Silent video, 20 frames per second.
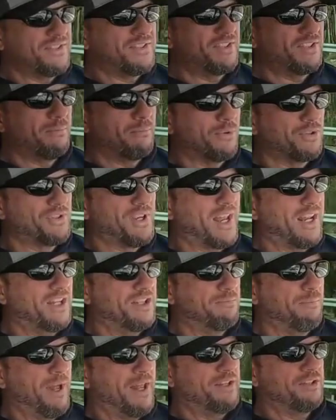this is a
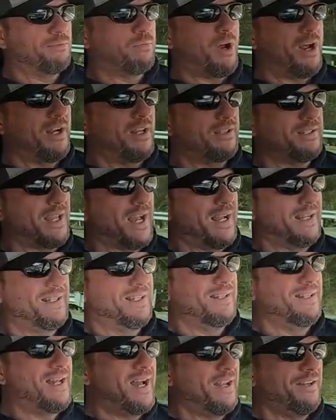Mercedes-Benz product. I
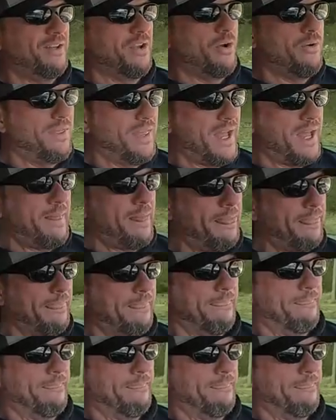did not know that.